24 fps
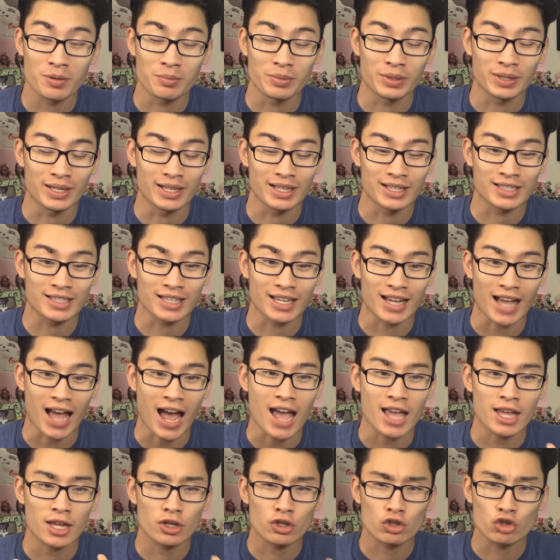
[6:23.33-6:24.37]
but it's like
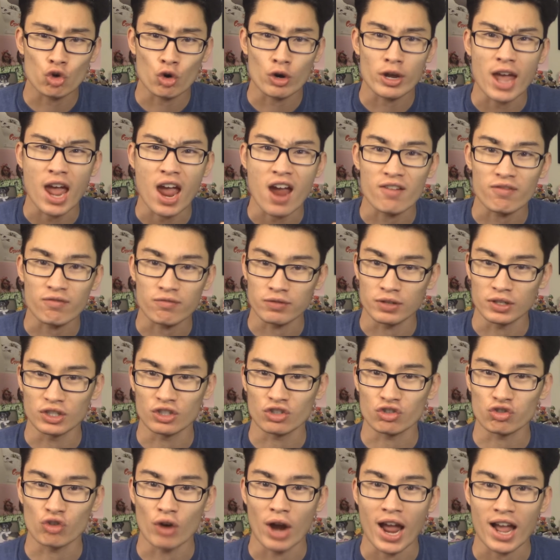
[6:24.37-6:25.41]
I enjoy every
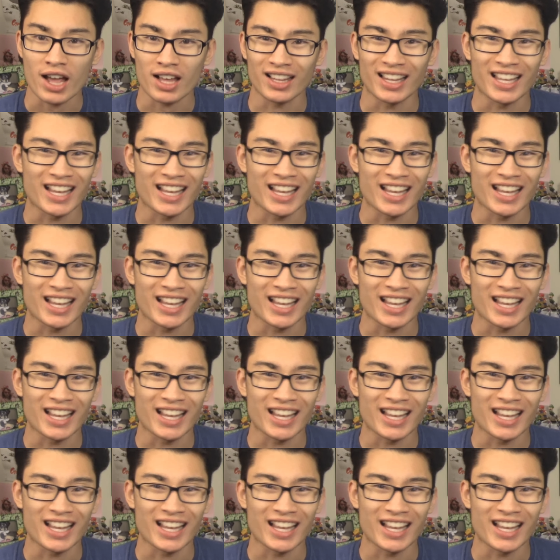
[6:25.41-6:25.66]
track.